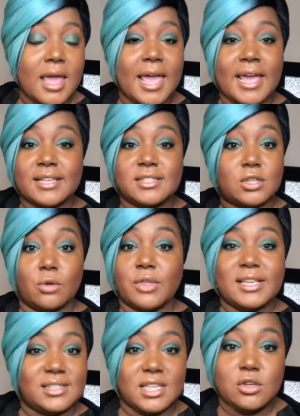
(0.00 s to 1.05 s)
And so
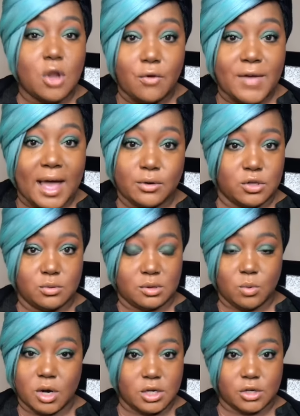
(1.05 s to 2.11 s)
they see no value
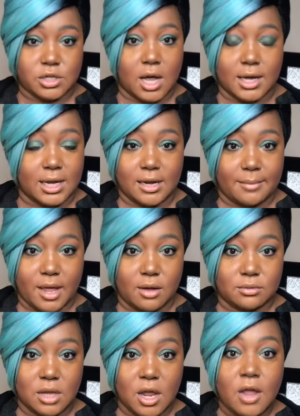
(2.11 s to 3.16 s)
in what you're talking
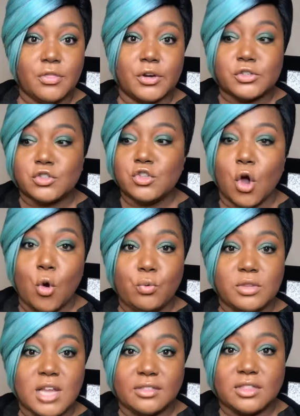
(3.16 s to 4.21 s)
about. There's no
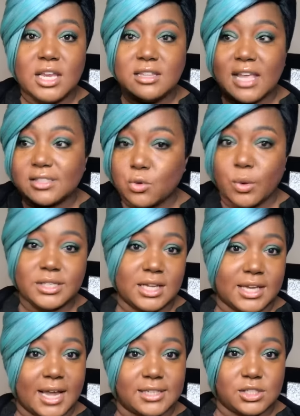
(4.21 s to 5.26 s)
nothing that's going to
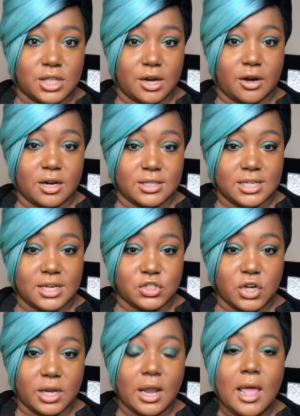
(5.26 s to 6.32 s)
catch their
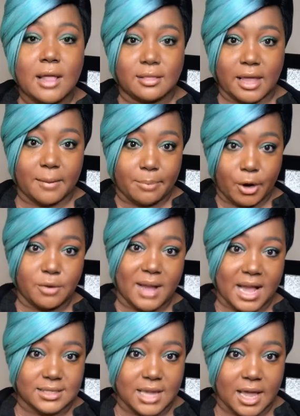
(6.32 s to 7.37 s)
attention like Bird
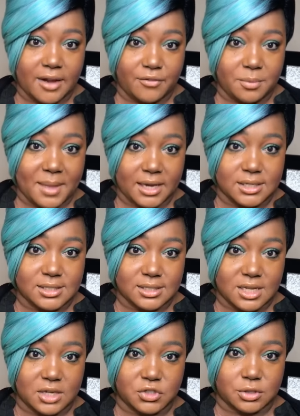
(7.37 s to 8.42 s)
Box got everybody's
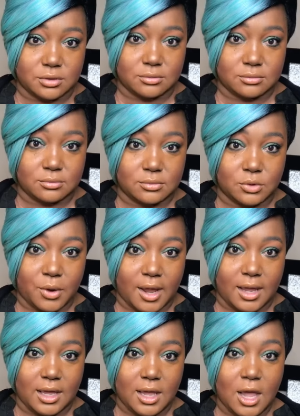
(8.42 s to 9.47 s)
attention.
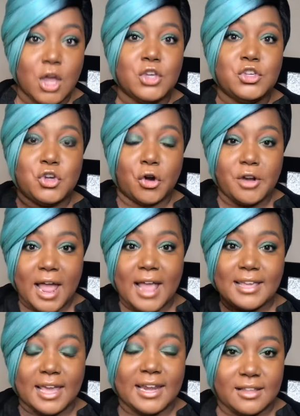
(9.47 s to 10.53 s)
Okay? You're
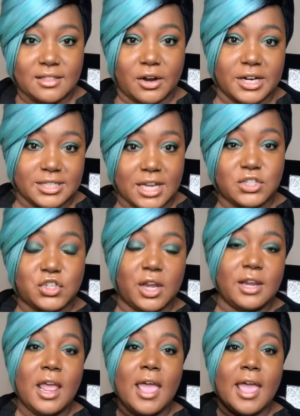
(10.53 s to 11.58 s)
not getting their
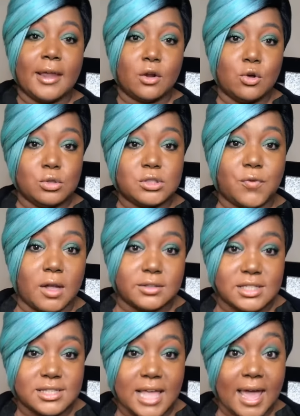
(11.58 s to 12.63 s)
attention. And whose
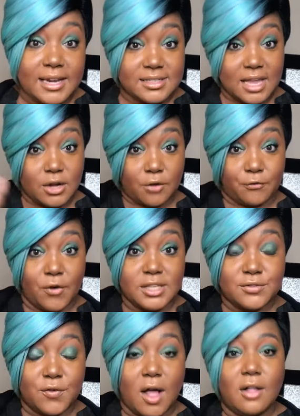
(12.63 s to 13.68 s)
fault is that? Is that your
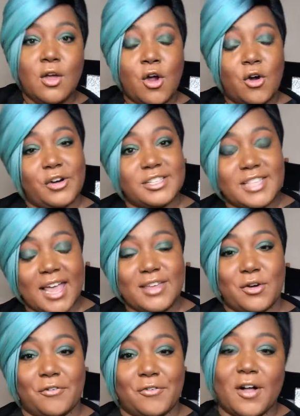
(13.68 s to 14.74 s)
friend's fault or is that
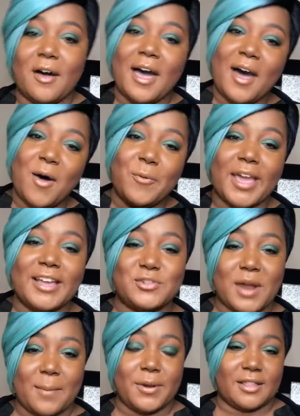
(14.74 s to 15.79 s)
your fault? I'll wait.
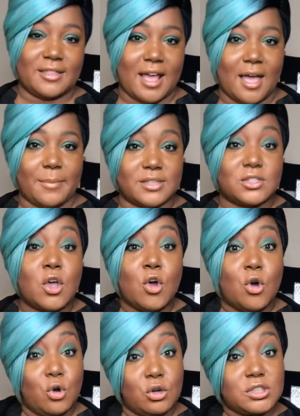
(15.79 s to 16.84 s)
Drop it in the comments.
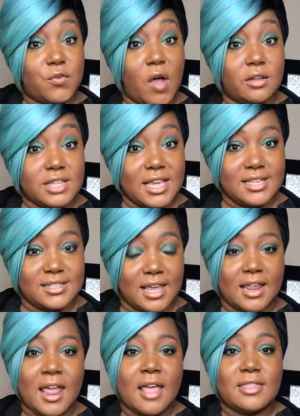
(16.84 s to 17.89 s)
Whose fault is
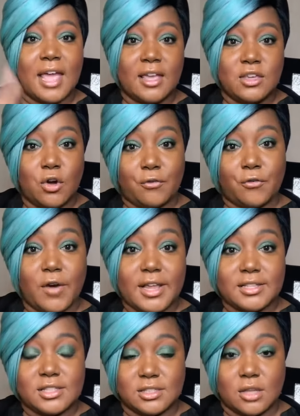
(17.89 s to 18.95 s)
it that your friends